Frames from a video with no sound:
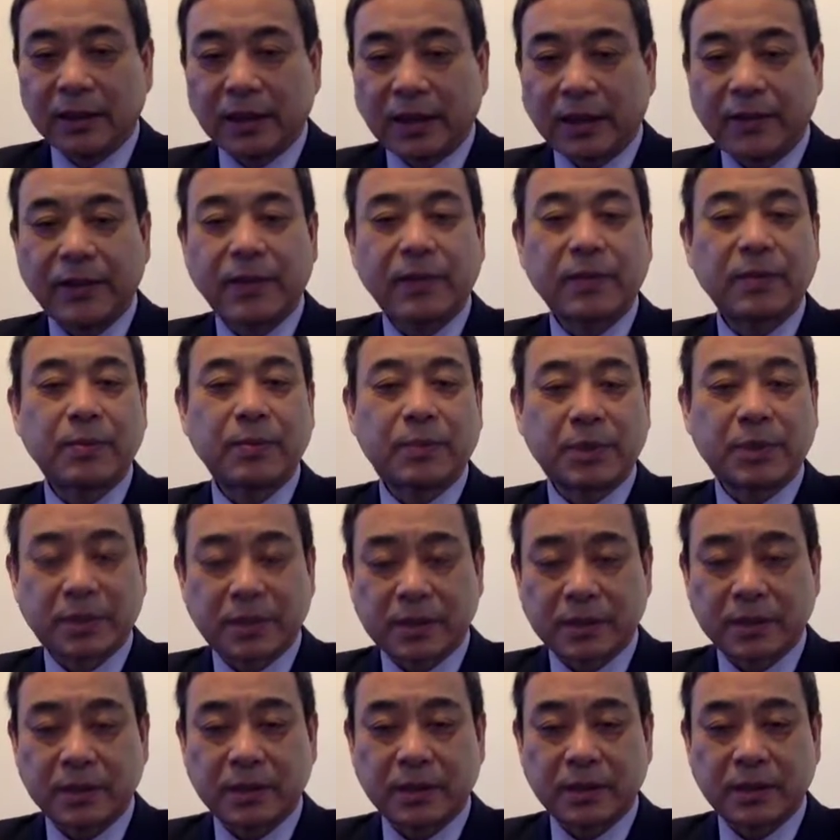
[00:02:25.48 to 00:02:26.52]
And then
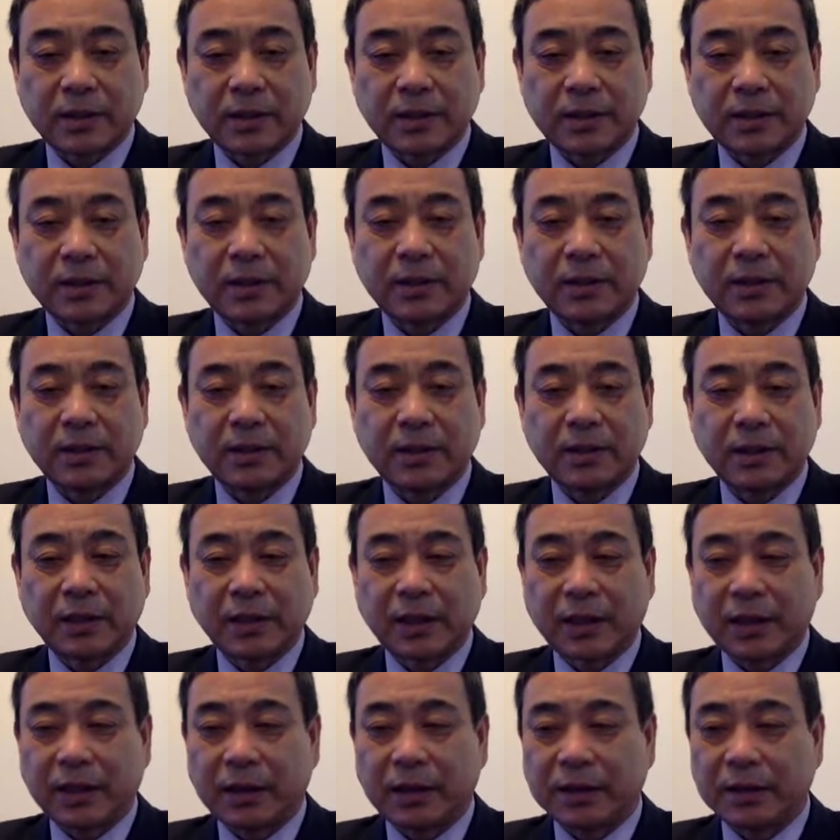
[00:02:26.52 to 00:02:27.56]
the third
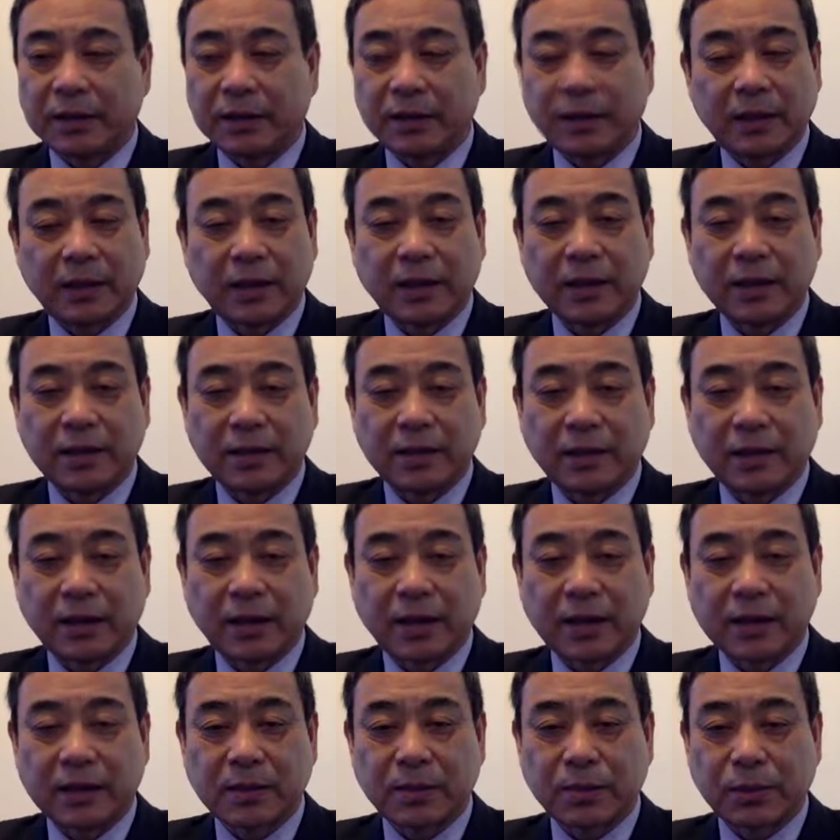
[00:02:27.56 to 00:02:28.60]
and
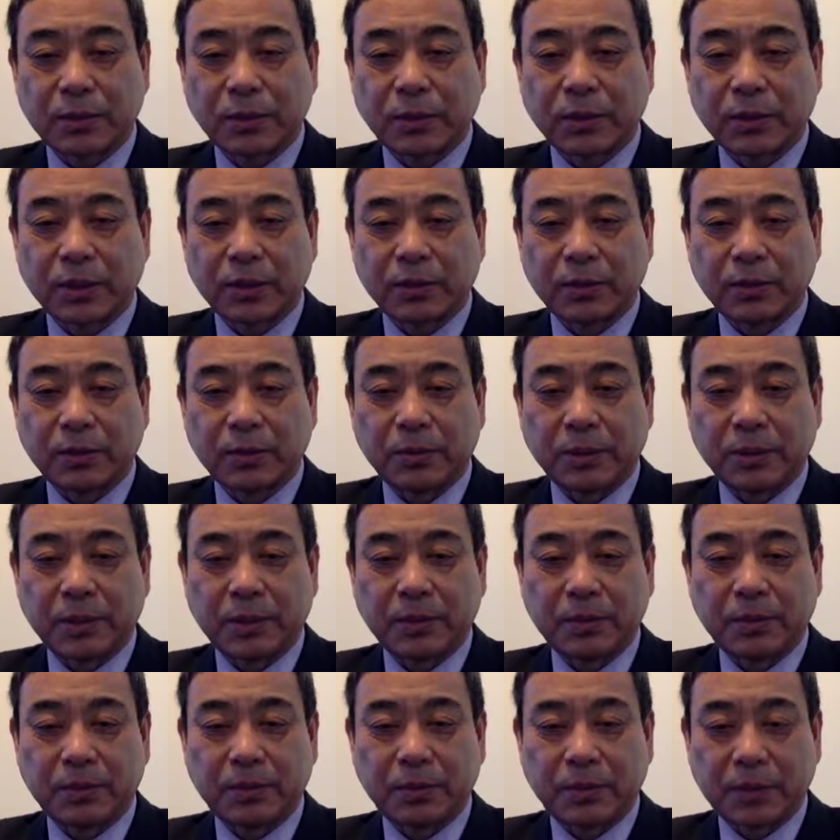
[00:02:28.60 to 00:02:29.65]
last point will
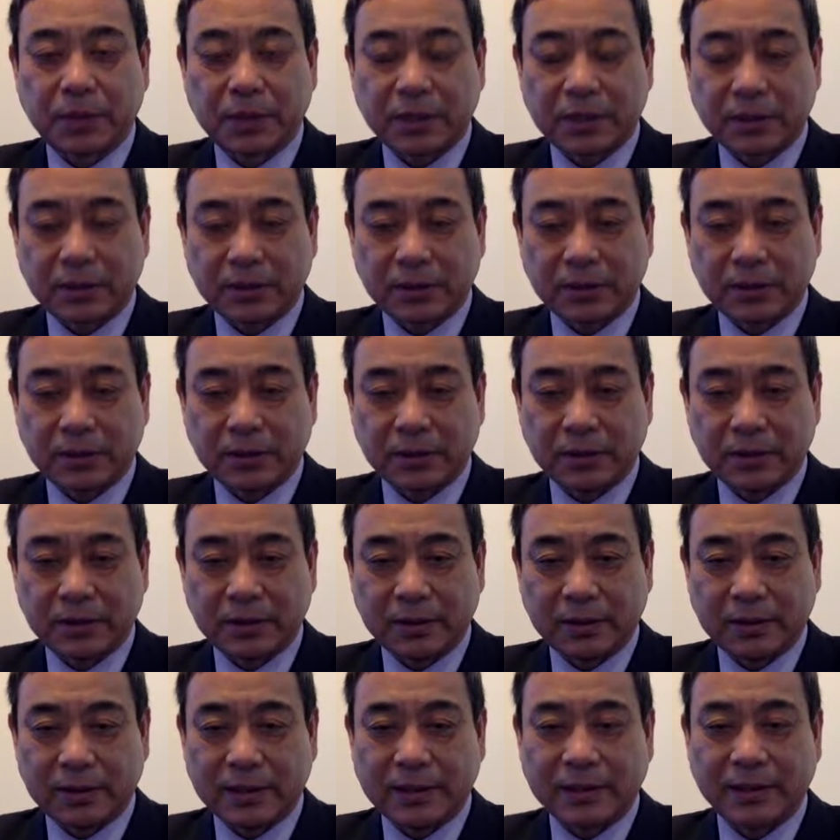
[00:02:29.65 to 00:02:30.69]
be personal
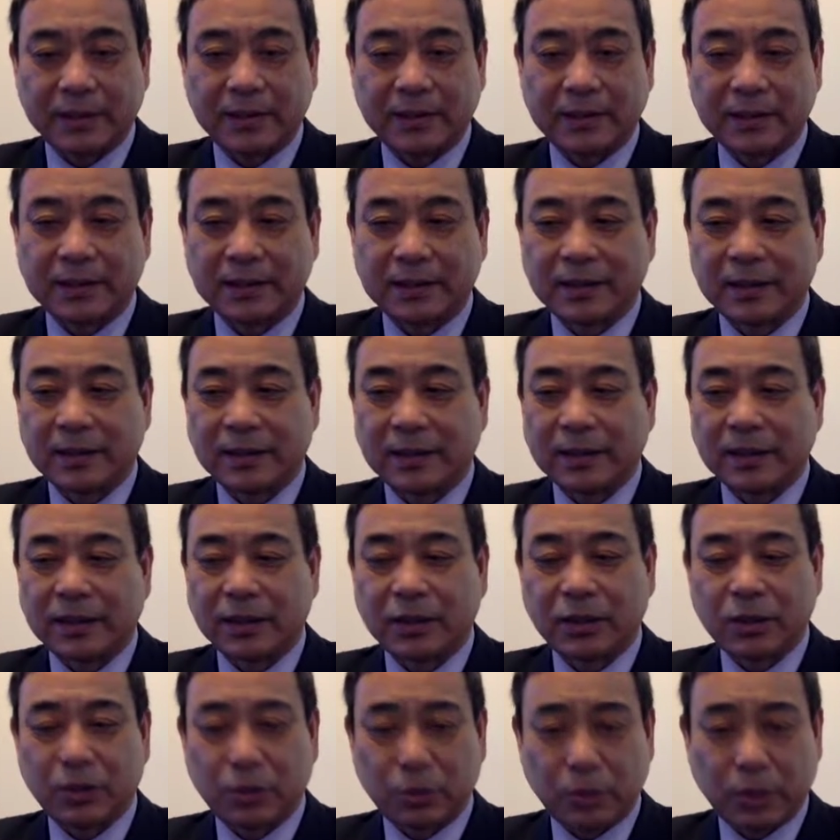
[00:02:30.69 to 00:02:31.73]
needs.
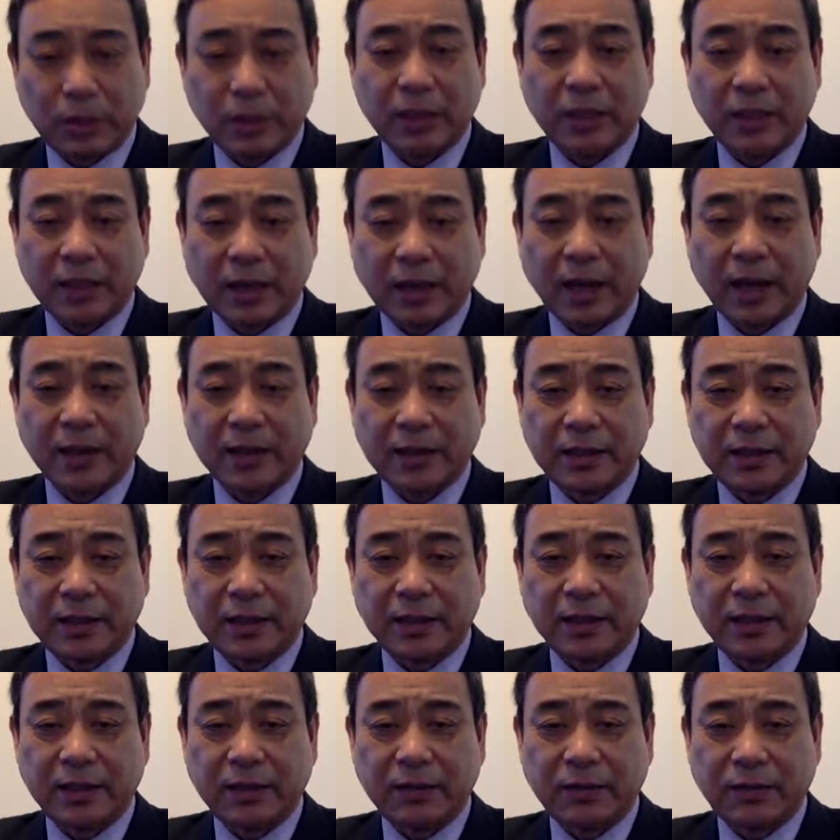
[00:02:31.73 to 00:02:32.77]
Do we need
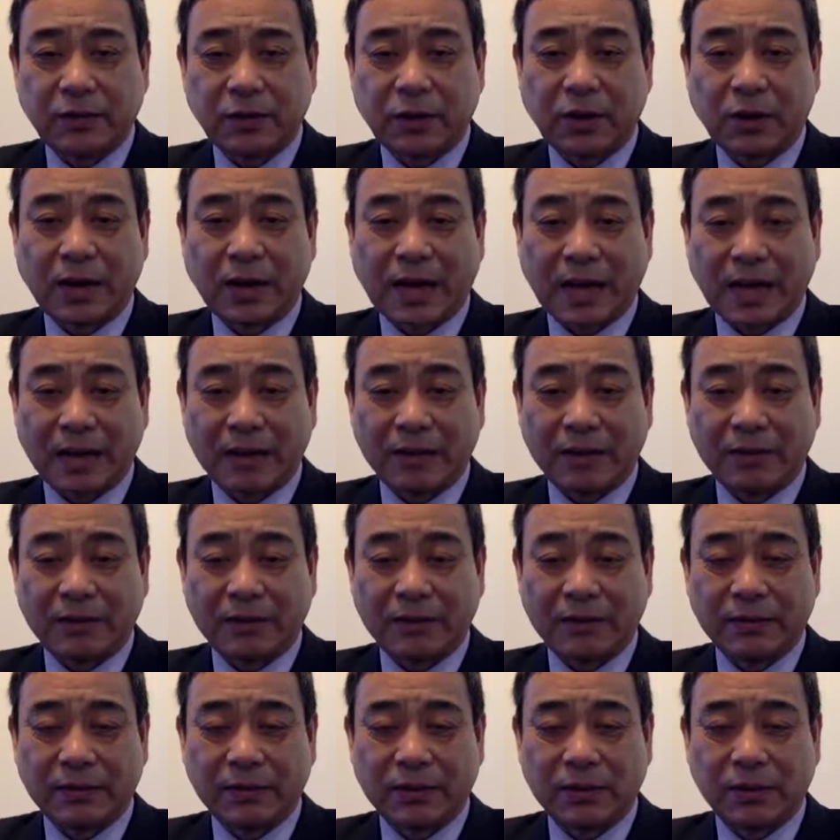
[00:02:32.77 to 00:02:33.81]
IT for our life
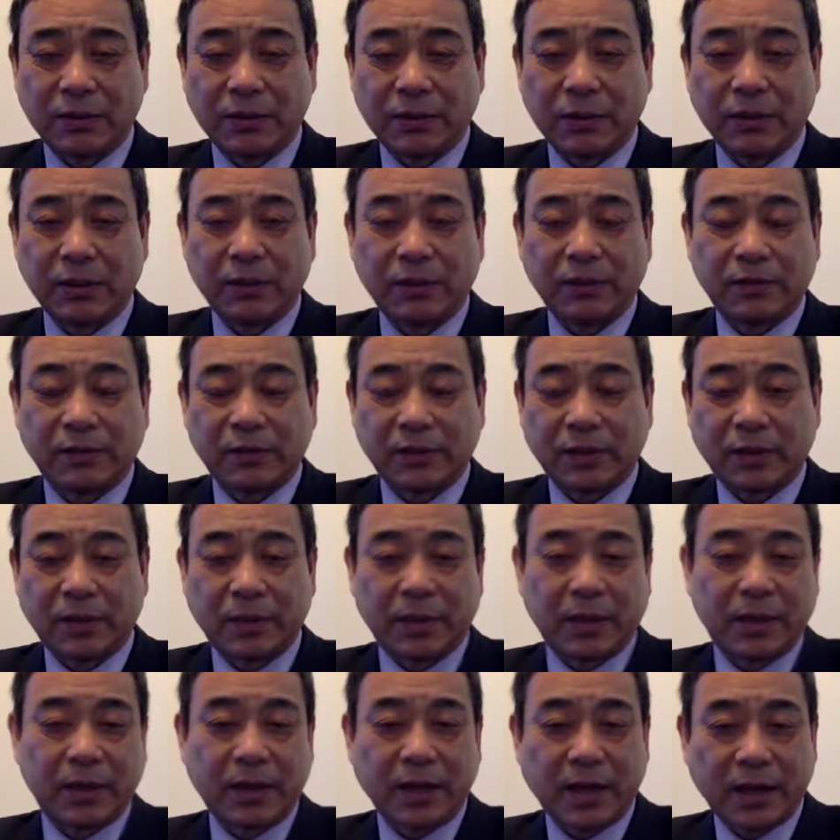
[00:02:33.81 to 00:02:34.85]
to live a
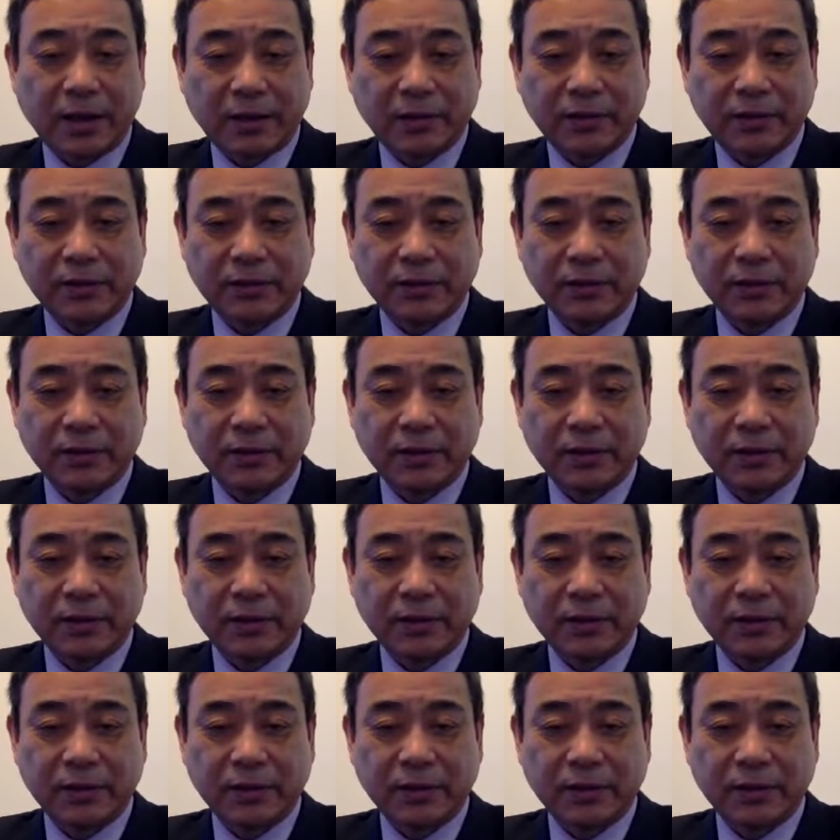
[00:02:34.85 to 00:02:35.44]
better life?